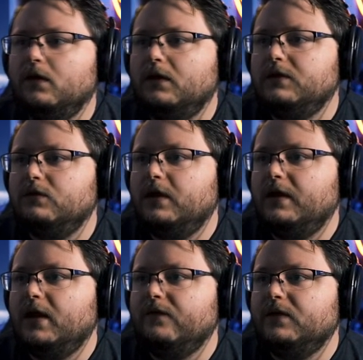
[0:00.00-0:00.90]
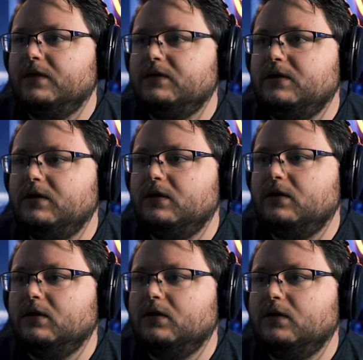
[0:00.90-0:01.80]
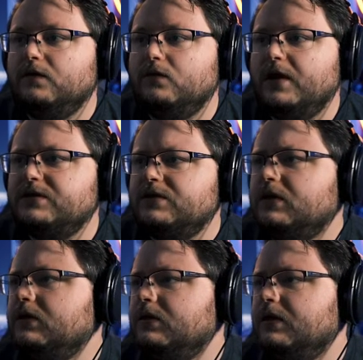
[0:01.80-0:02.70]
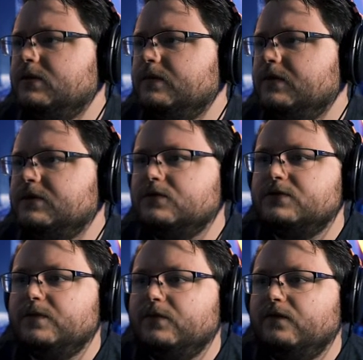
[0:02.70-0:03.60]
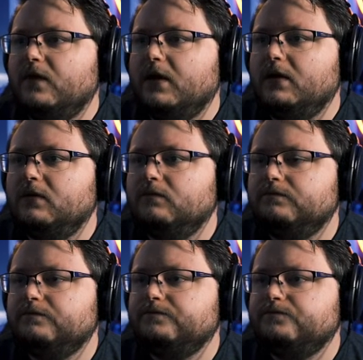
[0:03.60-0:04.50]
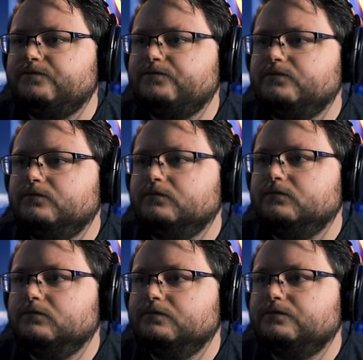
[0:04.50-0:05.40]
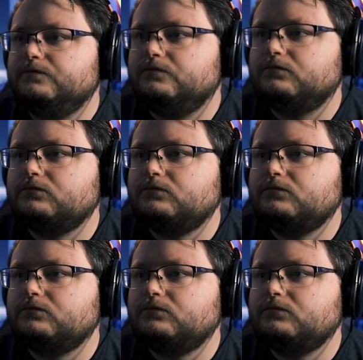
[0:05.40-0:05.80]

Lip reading: and you'll kind of have an idea of, actually, yeah, some of these are simplified. You had your